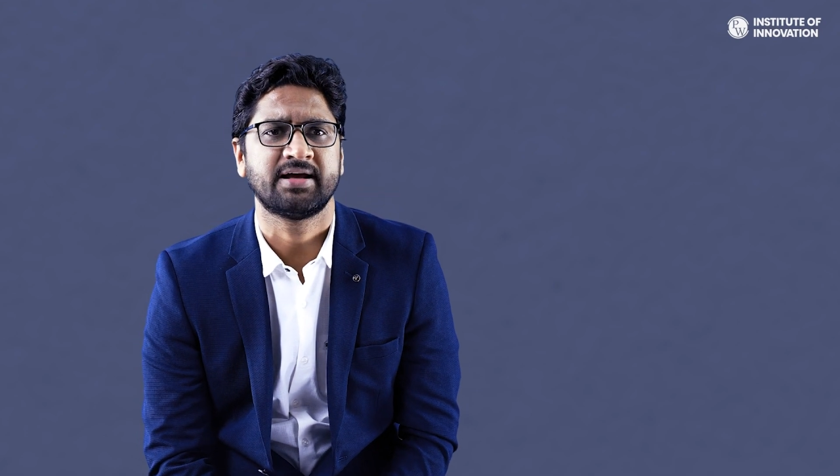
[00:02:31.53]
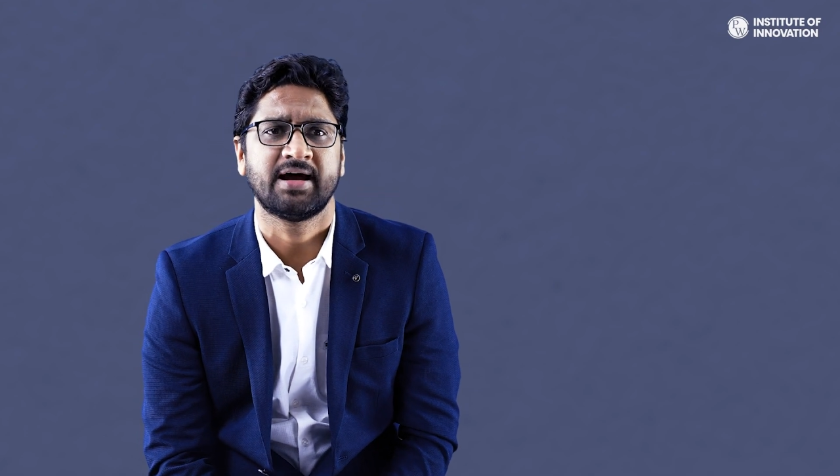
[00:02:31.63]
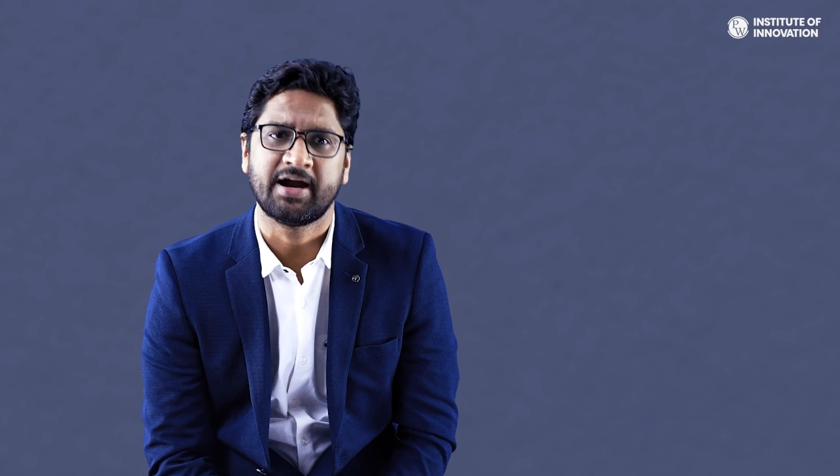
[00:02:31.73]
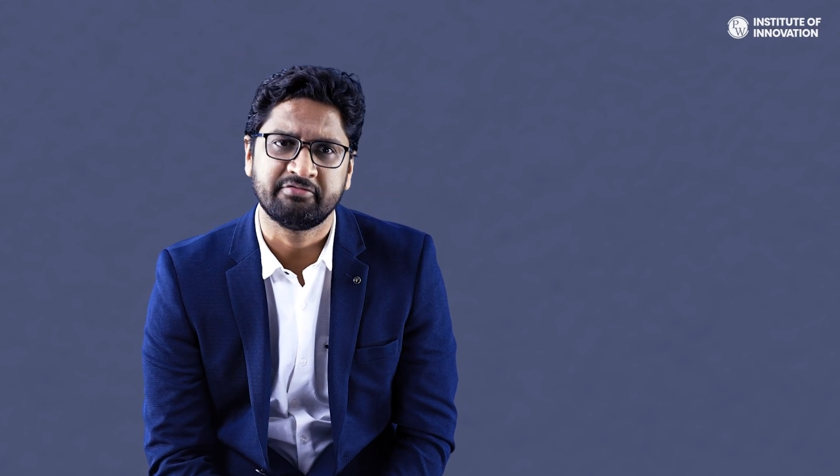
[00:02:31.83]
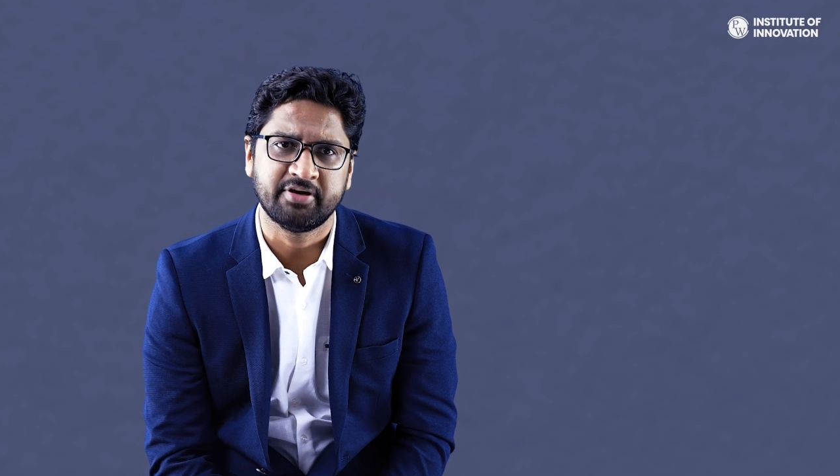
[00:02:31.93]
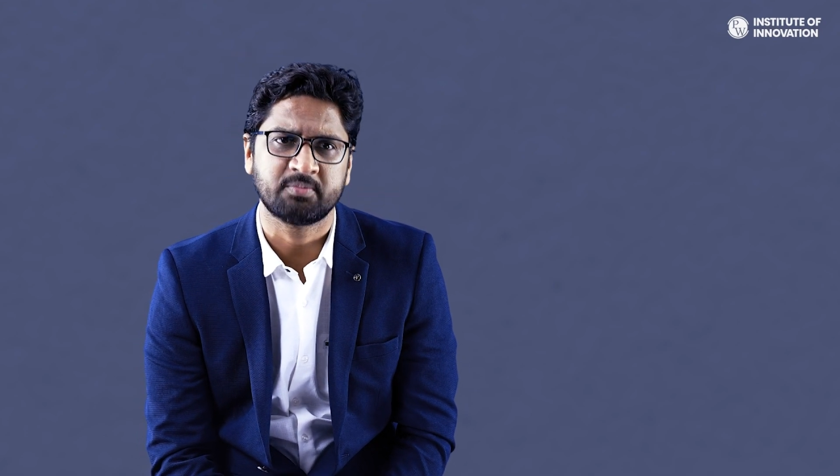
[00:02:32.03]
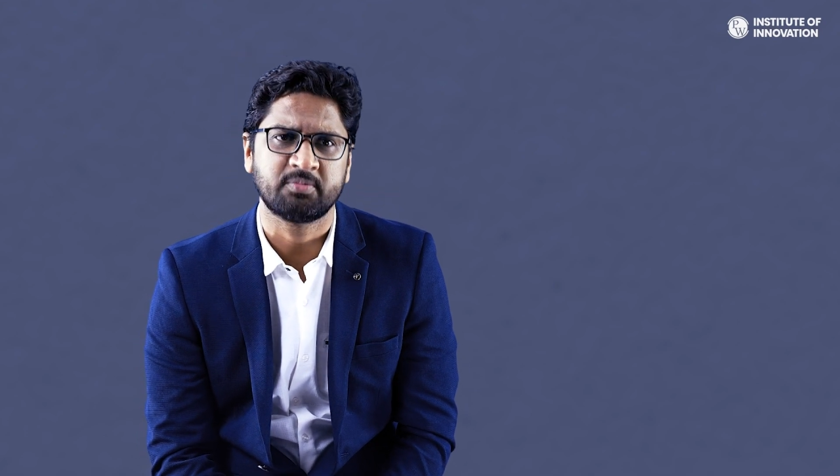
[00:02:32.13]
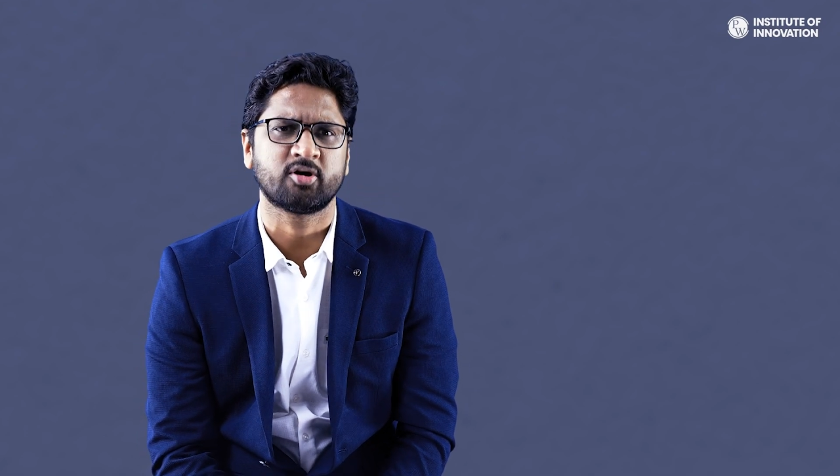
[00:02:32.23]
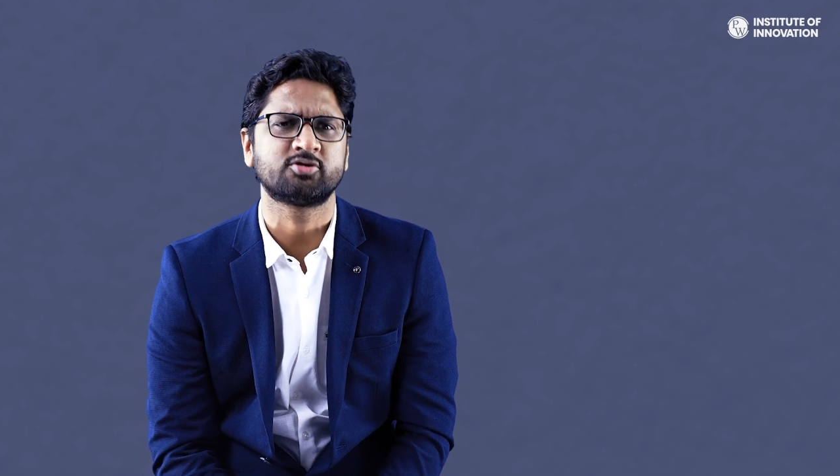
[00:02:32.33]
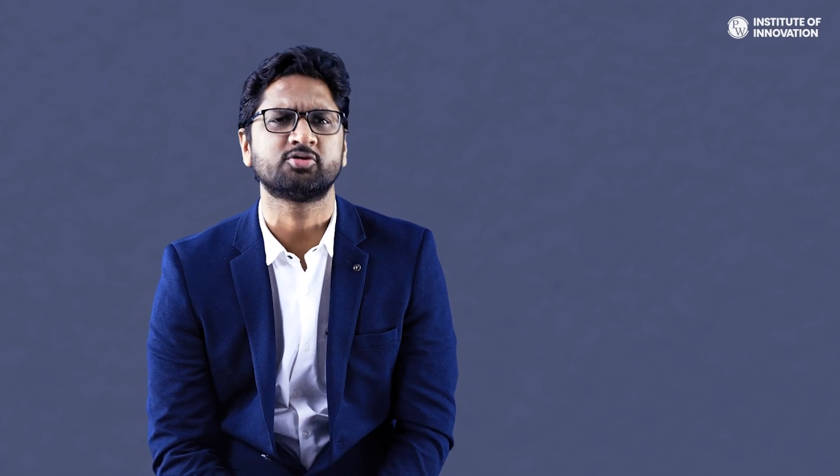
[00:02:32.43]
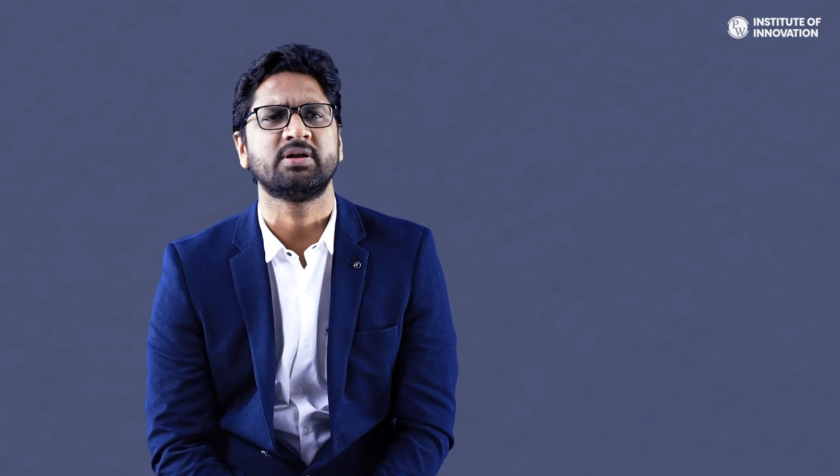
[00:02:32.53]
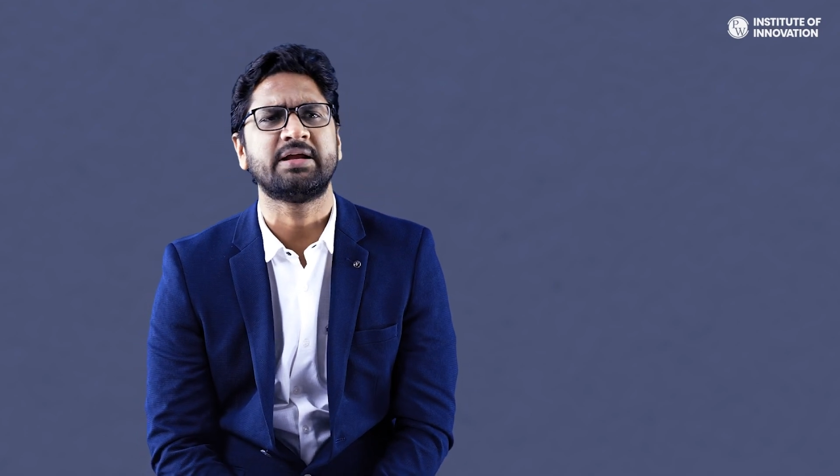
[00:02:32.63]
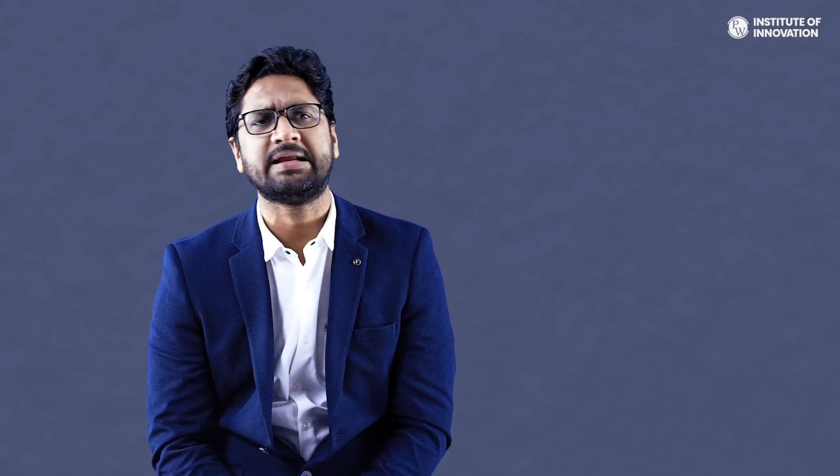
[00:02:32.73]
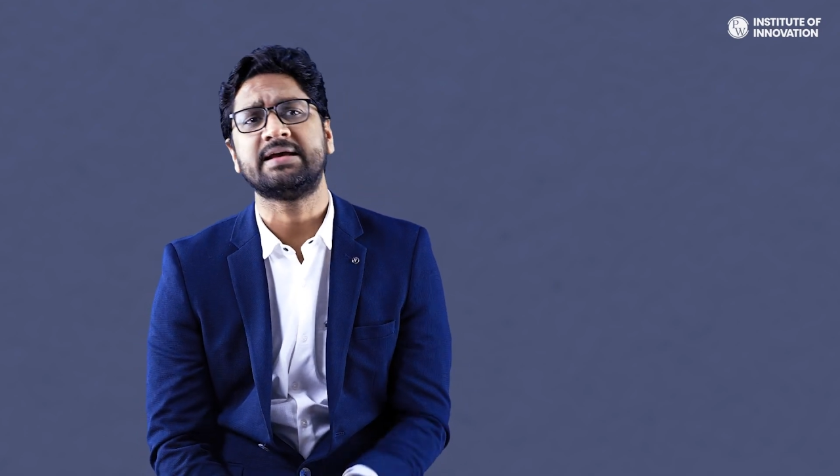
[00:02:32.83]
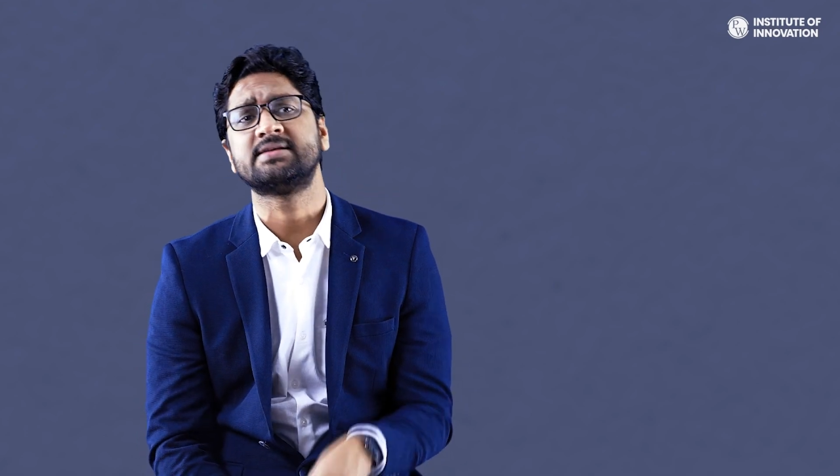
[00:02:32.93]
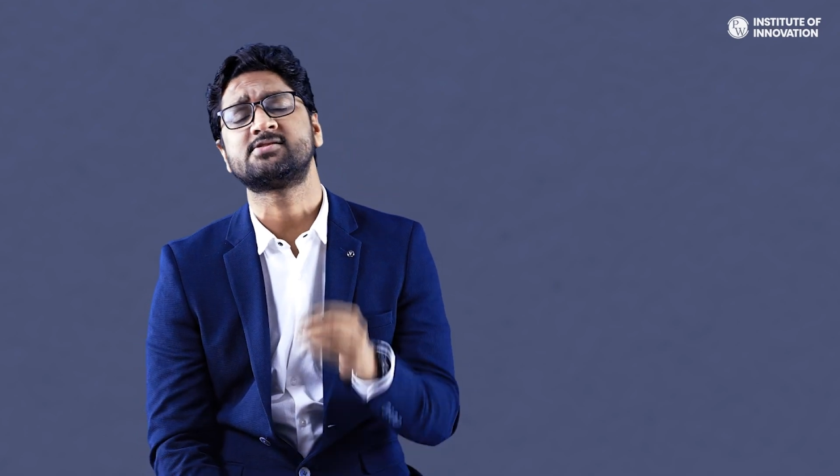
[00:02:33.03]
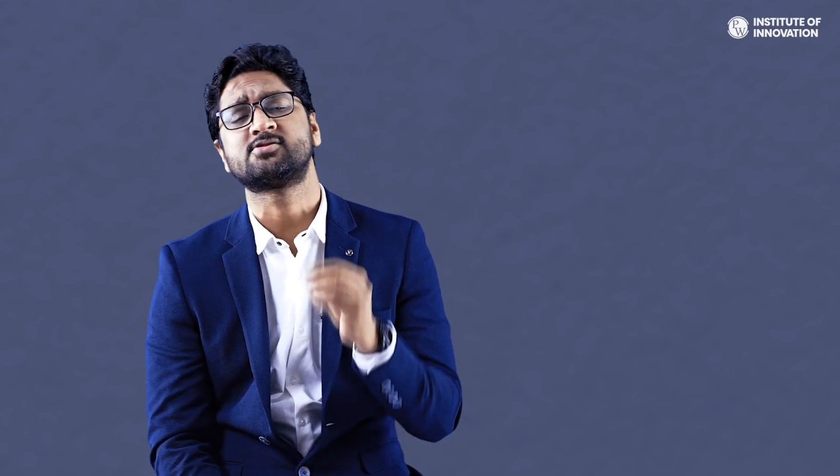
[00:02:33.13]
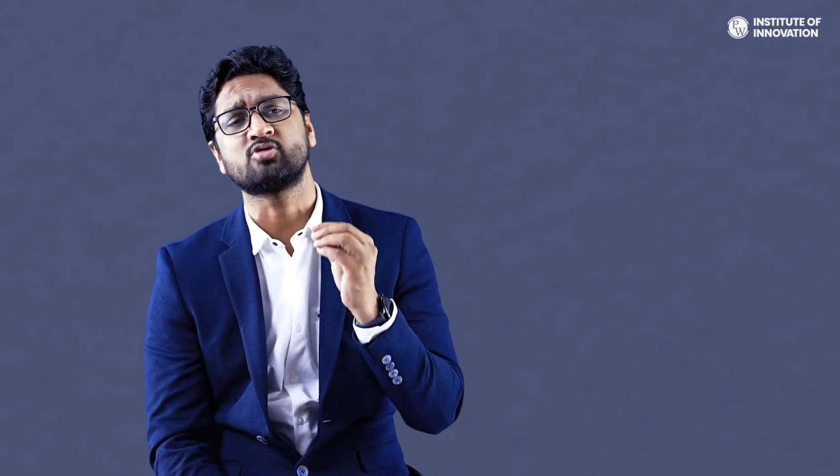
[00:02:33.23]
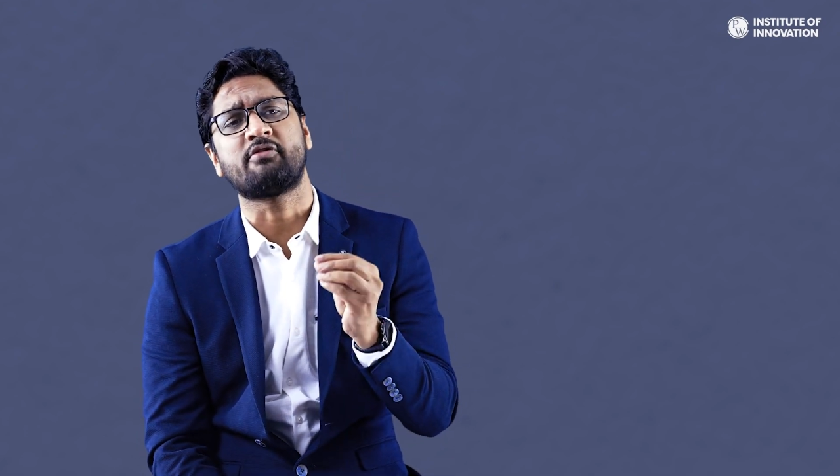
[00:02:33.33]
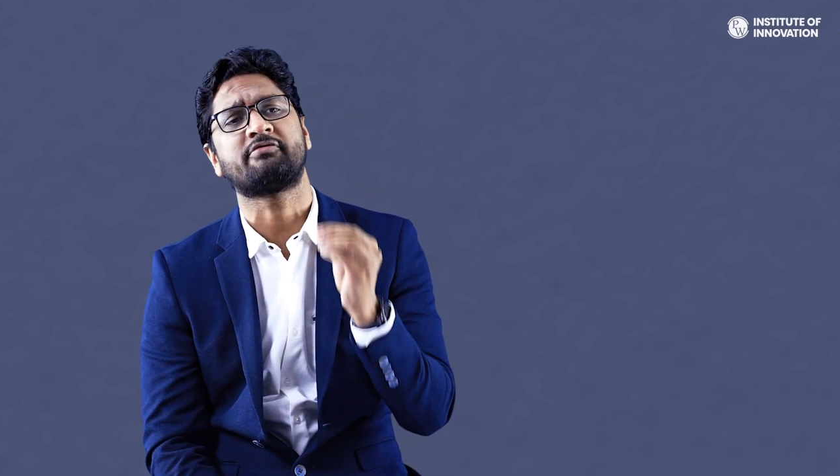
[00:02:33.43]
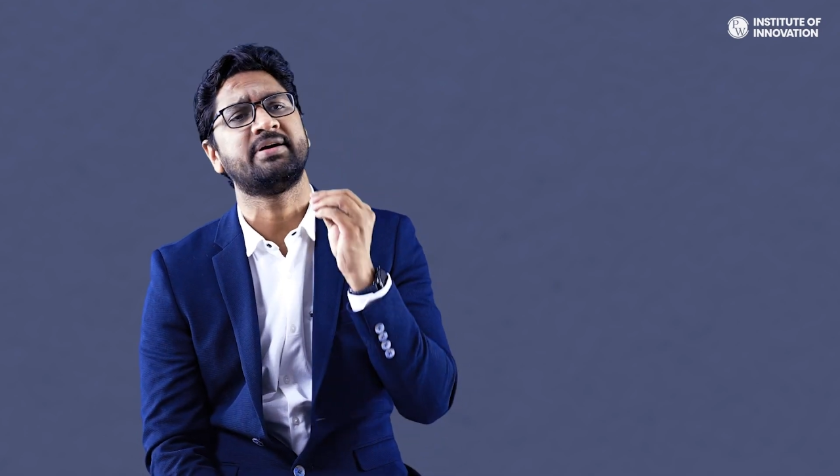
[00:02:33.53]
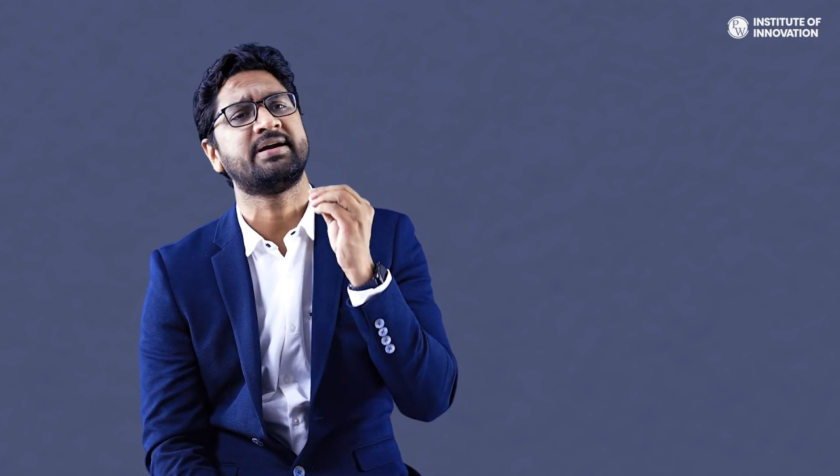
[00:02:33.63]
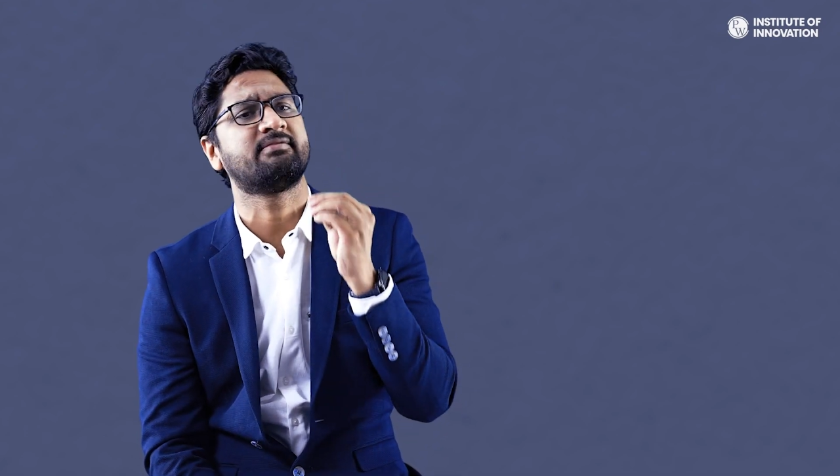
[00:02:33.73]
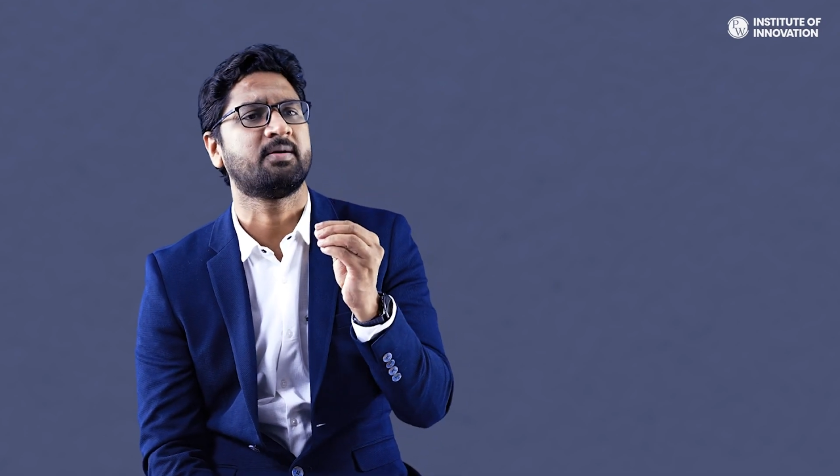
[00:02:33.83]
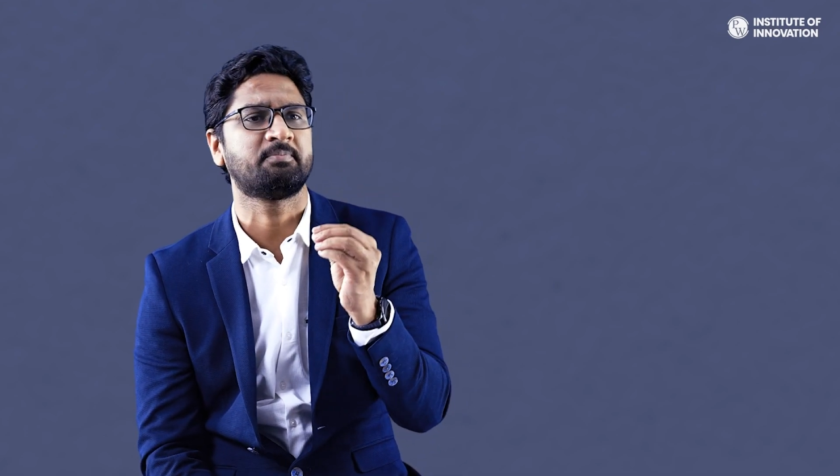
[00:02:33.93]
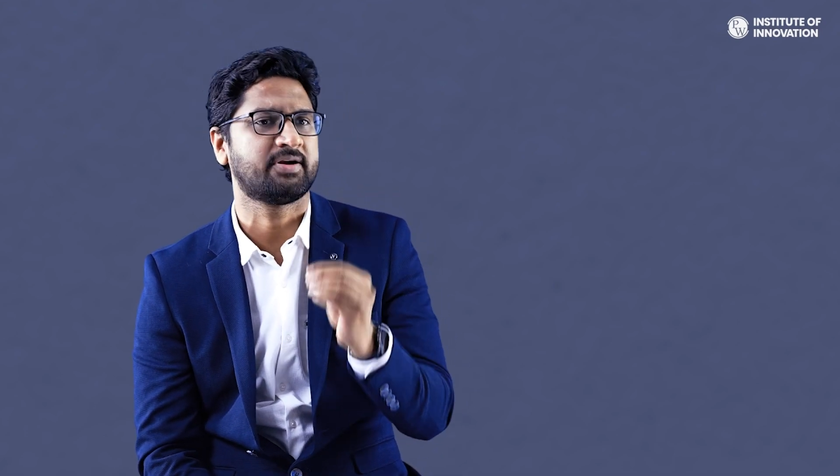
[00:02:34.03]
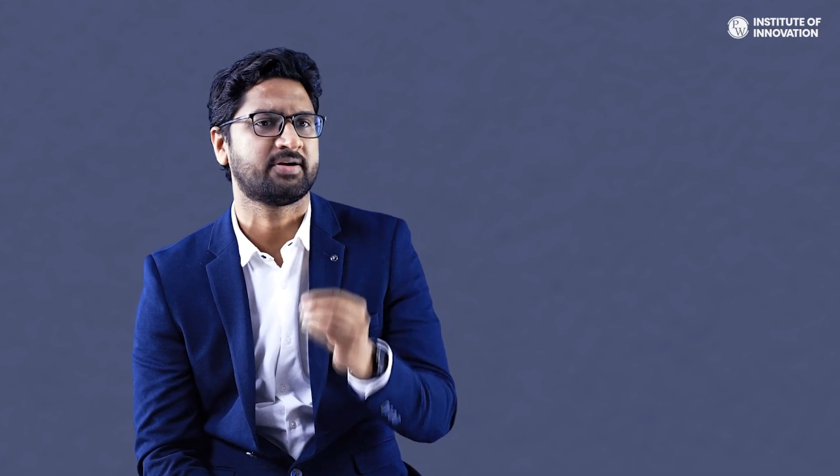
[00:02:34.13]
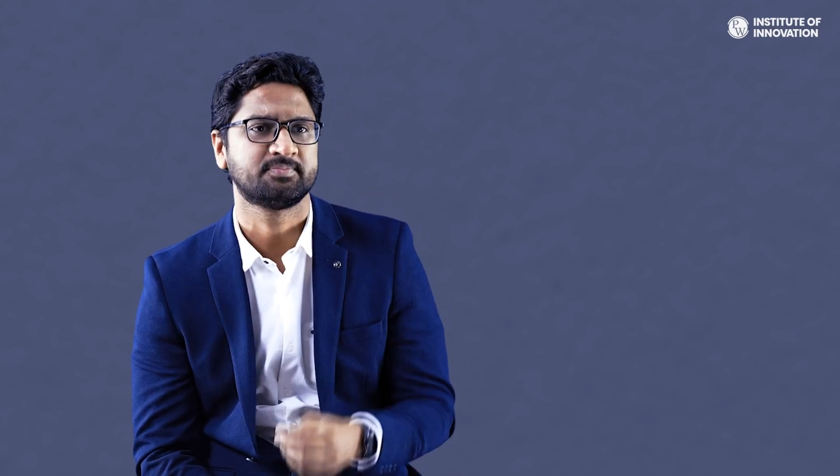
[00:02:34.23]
hardware but also leading in software development.